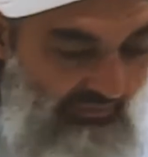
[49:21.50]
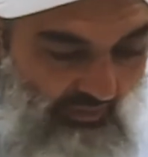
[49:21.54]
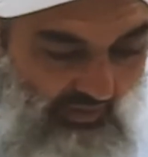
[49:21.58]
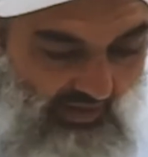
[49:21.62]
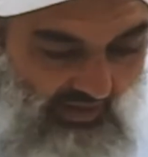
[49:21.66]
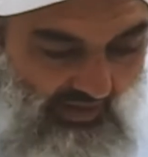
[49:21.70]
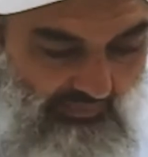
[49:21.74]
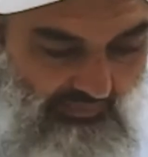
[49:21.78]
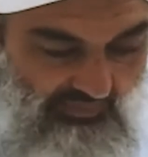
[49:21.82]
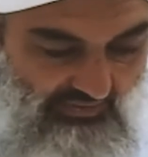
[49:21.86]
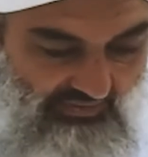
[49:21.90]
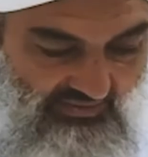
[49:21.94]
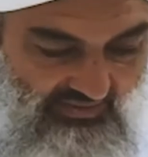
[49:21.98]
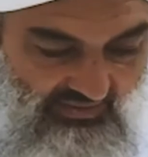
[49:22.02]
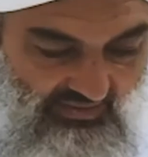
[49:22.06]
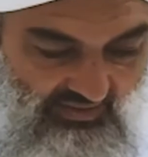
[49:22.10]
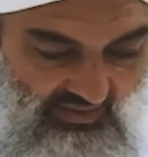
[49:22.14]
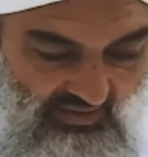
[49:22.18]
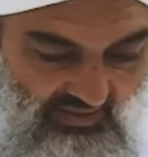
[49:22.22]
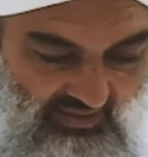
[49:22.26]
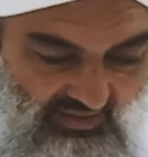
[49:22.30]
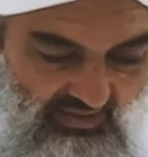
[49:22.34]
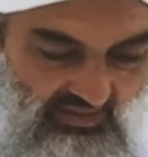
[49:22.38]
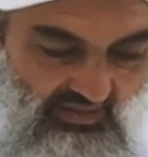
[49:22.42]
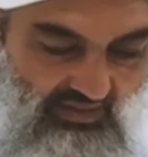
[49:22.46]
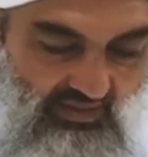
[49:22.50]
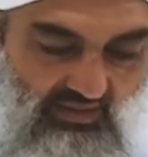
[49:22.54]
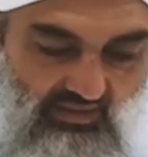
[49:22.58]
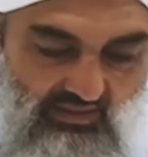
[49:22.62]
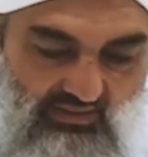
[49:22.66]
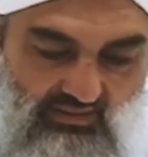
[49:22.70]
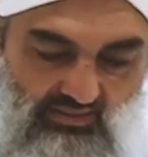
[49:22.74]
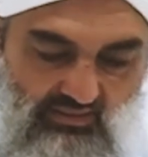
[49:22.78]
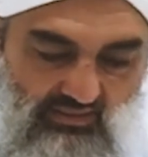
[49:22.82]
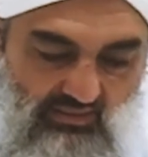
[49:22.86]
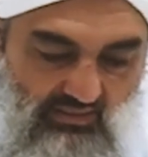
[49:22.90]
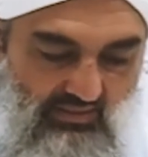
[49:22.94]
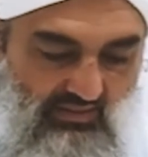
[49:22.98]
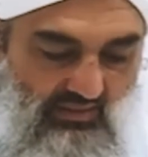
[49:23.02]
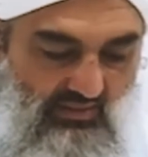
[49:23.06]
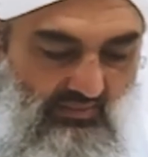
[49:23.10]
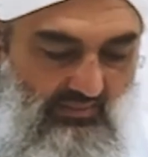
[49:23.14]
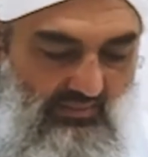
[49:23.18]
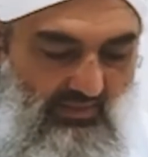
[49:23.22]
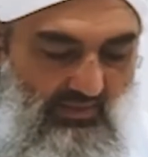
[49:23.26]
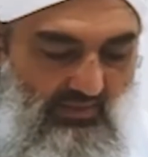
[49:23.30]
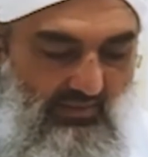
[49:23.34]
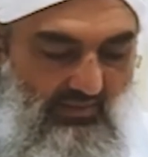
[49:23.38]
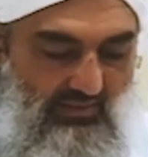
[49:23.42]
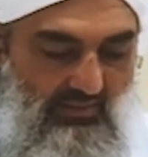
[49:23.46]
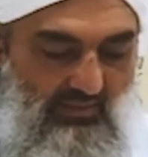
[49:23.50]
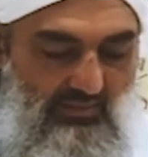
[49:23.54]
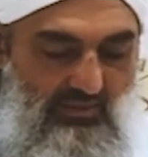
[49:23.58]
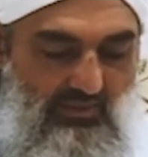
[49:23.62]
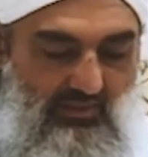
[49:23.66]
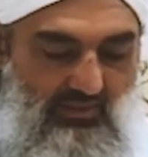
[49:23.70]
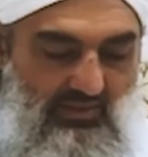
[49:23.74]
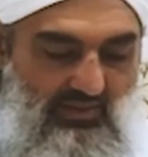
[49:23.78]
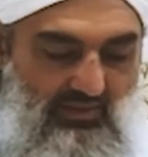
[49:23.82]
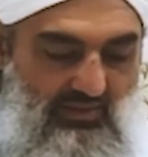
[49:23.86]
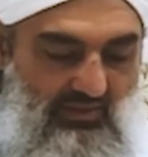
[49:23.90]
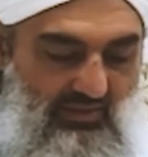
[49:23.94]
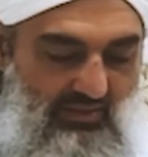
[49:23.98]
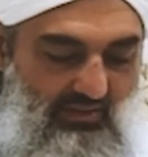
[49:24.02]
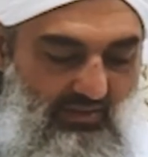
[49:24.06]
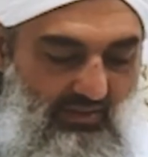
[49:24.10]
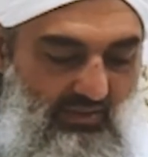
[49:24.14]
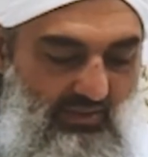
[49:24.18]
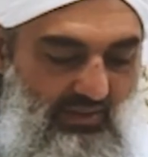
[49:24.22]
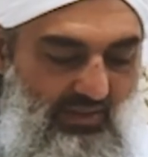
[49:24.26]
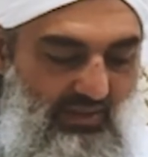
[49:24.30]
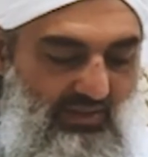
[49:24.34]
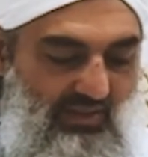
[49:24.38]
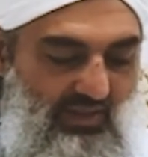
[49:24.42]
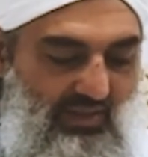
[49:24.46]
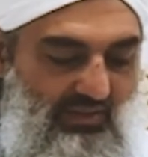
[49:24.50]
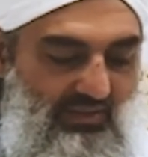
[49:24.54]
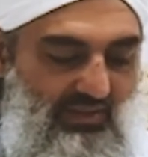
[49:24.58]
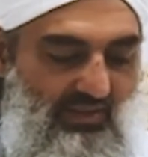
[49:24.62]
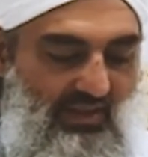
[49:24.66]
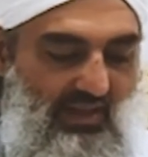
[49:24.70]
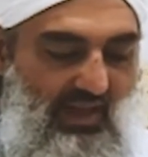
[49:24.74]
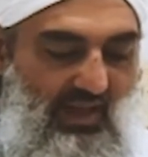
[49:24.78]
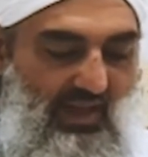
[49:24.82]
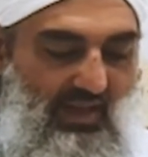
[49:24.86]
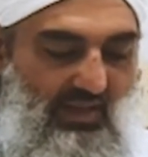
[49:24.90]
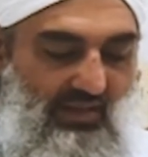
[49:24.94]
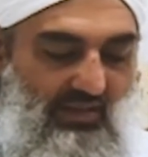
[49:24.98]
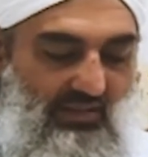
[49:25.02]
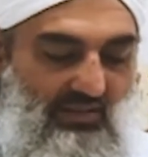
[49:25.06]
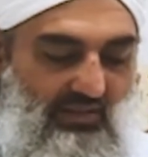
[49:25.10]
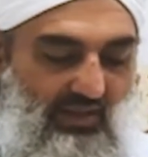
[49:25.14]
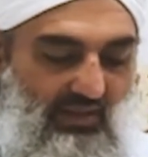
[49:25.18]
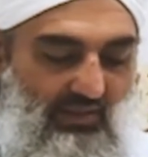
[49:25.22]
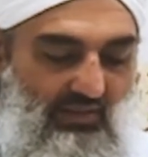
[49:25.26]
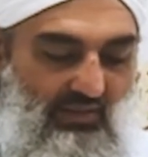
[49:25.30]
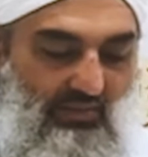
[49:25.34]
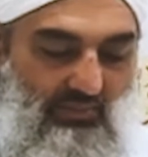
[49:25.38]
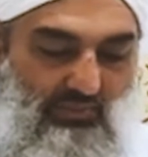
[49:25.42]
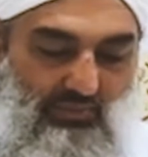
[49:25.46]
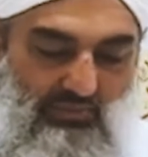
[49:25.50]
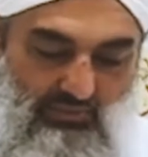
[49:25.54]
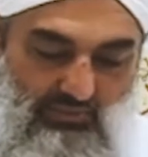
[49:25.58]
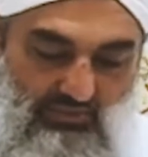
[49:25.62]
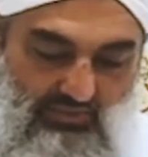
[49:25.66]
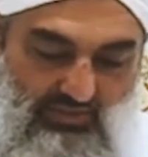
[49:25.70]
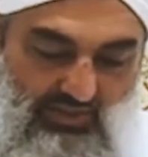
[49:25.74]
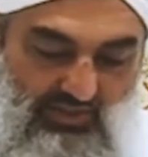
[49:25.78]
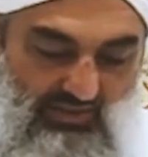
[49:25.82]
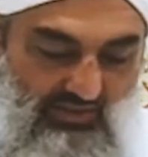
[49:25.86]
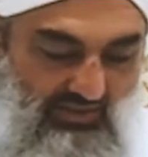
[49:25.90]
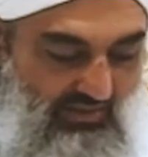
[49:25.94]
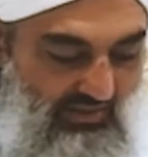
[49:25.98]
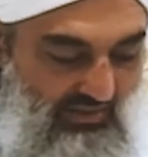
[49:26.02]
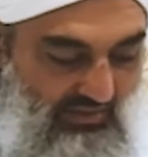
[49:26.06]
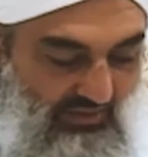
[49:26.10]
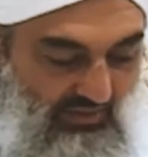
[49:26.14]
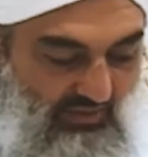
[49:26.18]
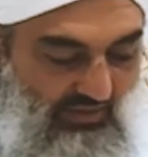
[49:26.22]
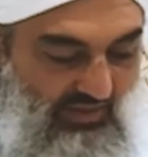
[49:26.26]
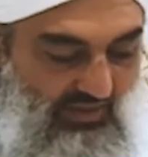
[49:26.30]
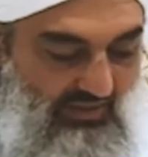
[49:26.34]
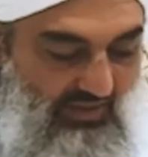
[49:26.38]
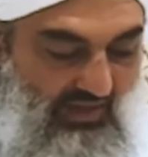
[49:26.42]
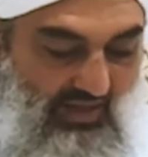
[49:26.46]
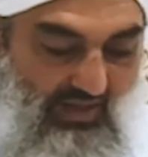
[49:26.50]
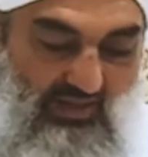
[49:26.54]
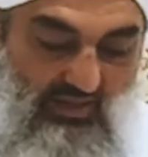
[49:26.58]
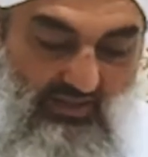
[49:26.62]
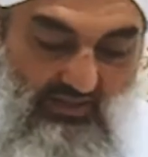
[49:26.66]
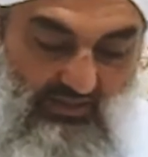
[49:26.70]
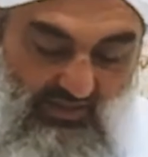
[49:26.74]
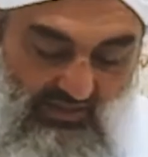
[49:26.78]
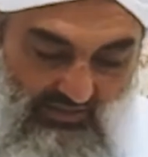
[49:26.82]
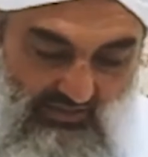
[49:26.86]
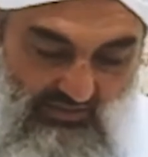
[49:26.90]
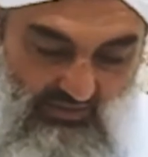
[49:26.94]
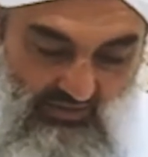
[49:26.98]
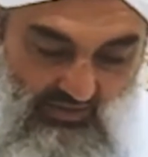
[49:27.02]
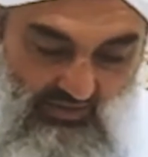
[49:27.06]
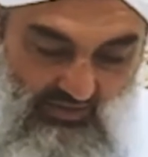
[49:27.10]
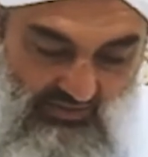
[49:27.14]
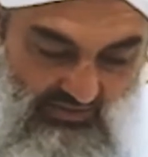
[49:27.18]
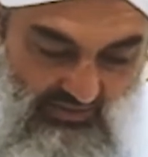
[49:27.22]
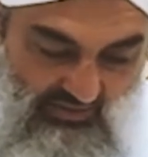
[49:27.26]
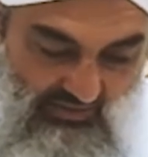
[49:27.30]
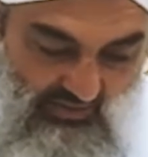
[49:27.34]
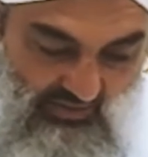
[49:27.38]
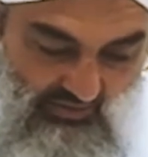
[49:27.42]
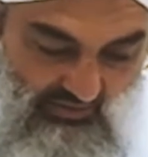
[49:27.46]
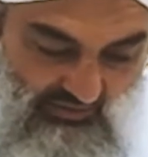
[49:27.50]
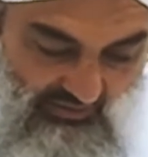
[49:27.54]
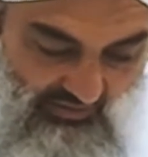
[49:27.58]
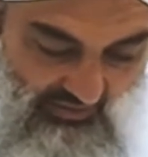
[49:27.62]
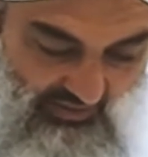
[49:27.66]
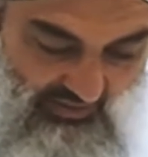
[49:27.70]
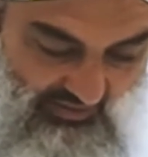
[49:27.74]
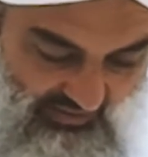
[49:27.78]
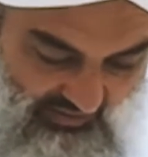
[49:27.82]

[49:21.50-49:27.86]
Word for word: what happens. I wanted to get to the anecdote. We'll read. There's a nice anecdote that ties this whole thing,